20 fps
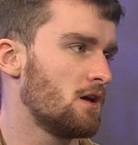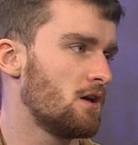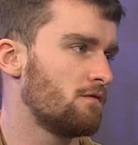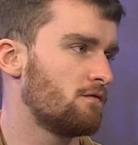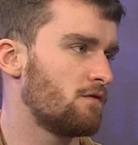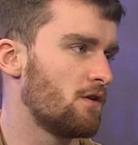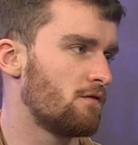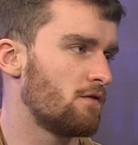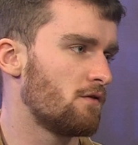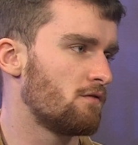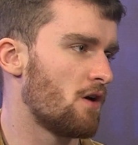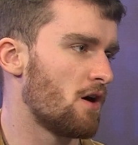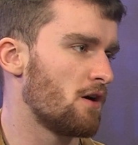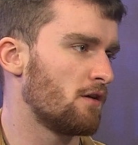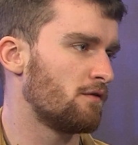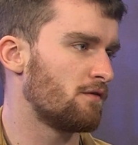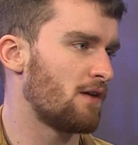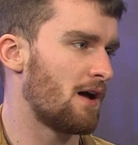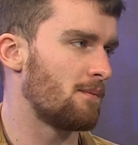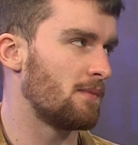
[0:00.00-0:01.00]
for the royal
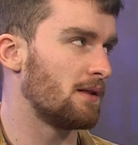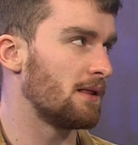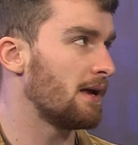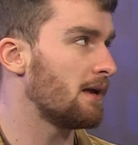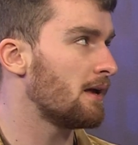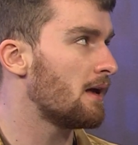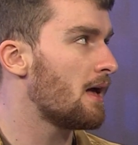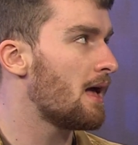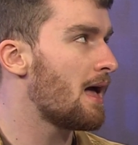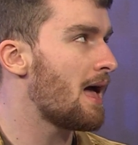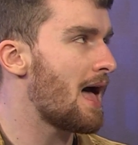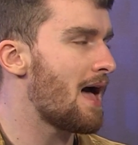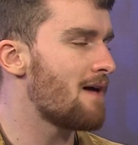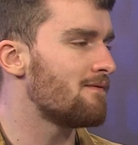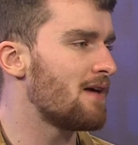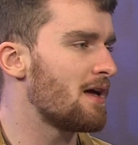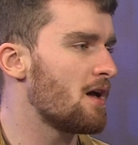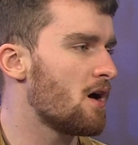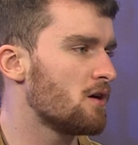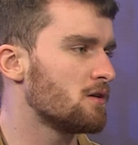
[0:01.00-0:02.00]
family, and
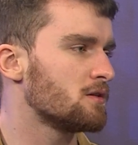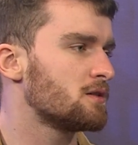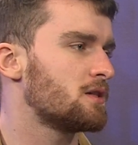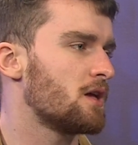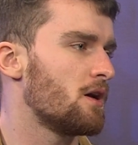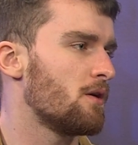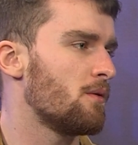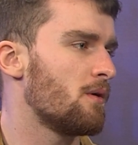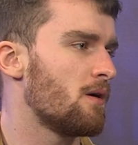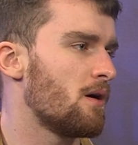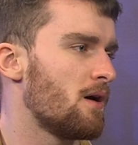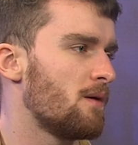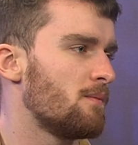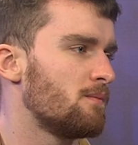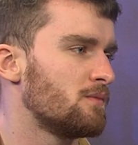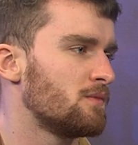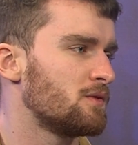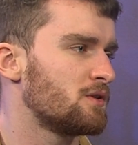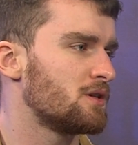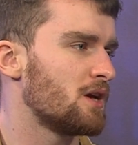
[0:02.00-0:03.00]
they also
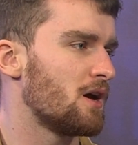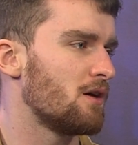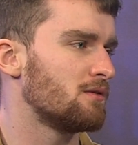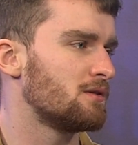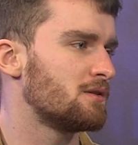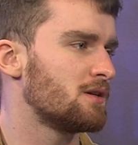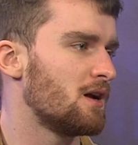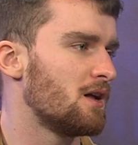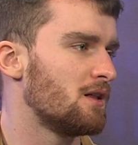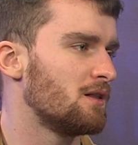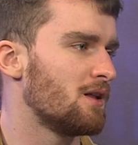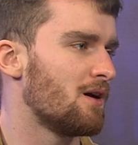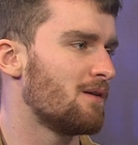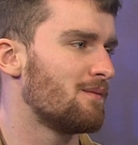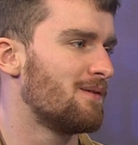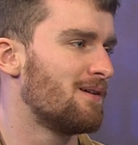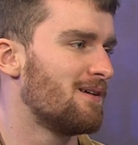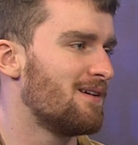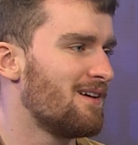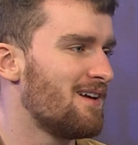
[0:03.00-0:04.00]
showed a lot.
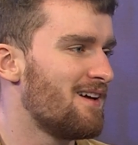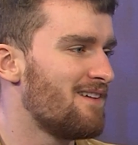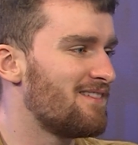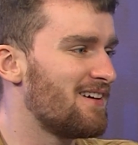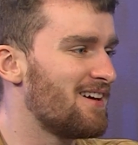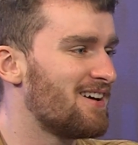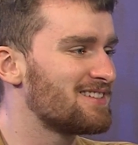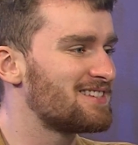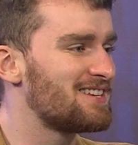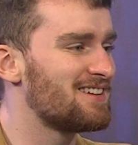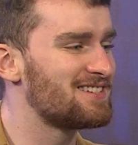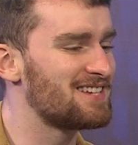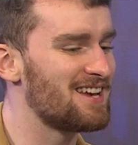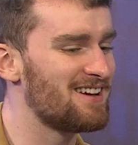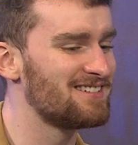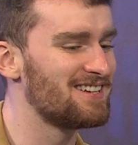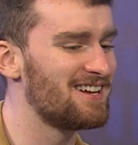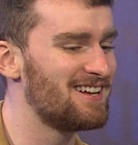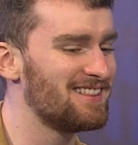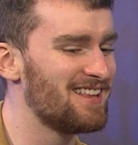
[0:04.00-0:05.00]
They also
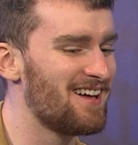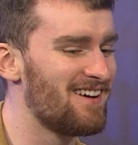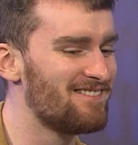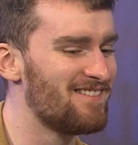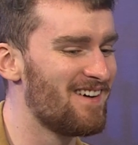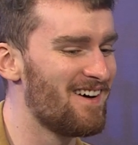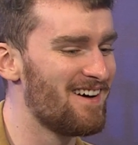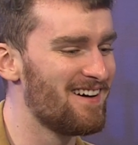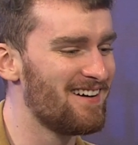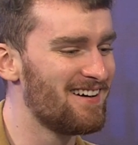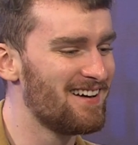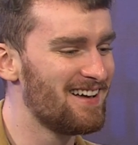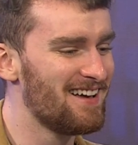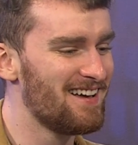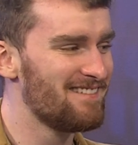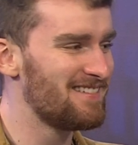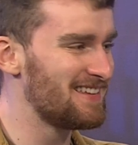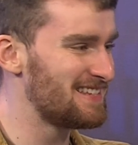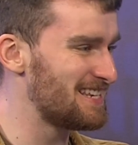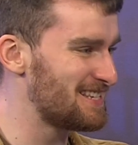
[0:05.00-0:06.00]
showed a lot more.
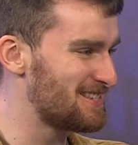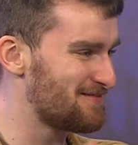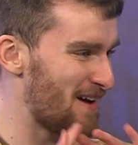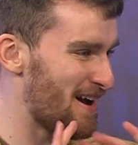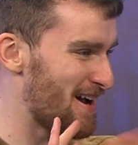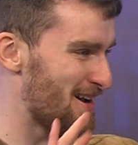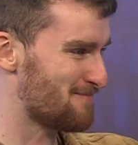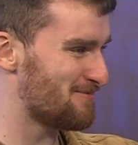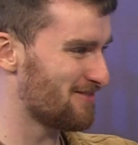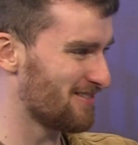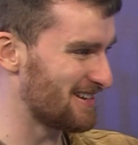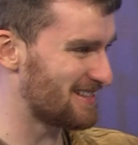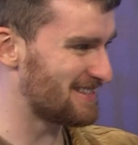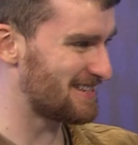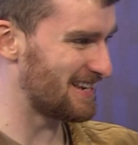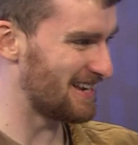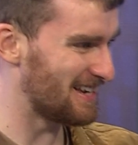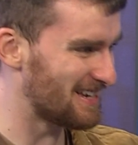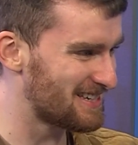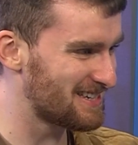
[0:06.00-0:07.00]
This is very
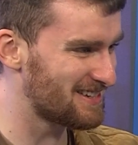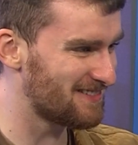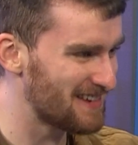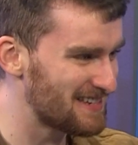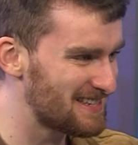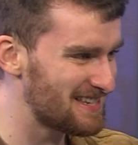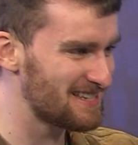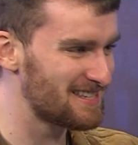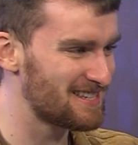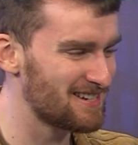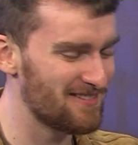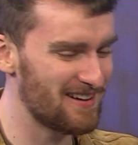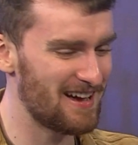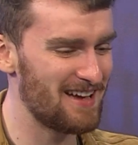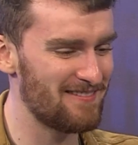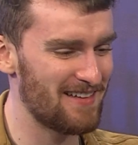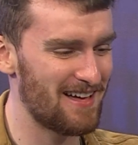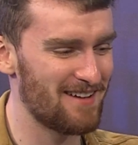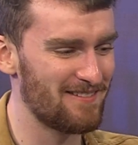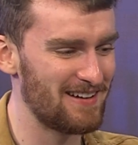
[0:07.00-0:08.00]
British. This is the way
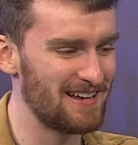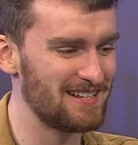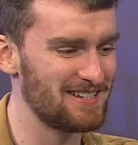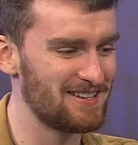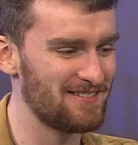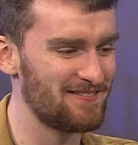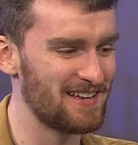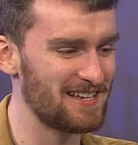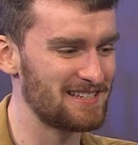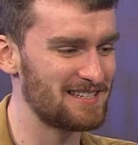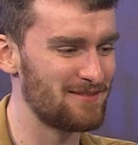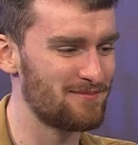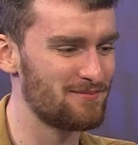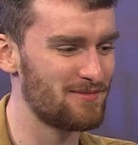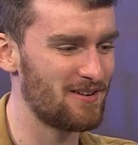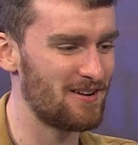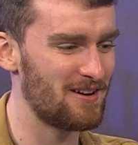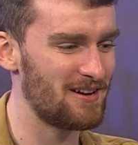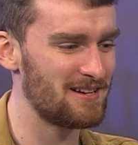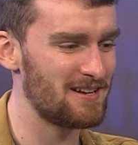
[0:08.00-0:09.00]
that we do things in
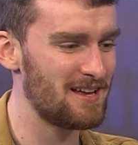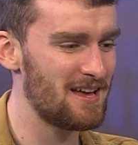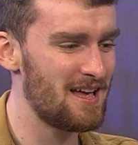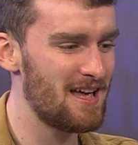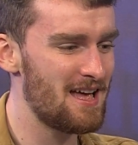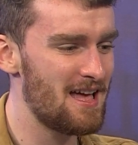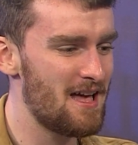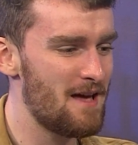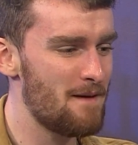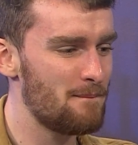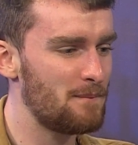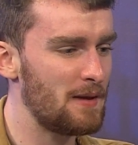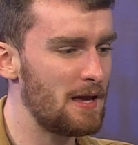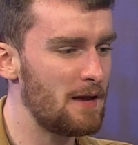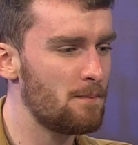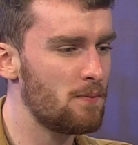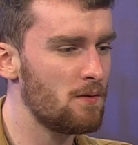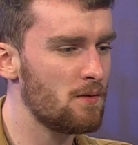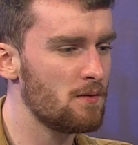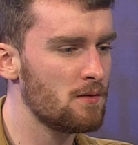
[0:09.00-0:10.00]
Britain.
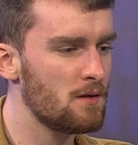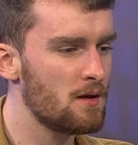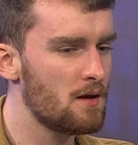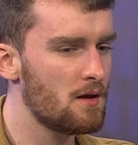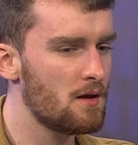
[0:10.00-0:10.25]
People,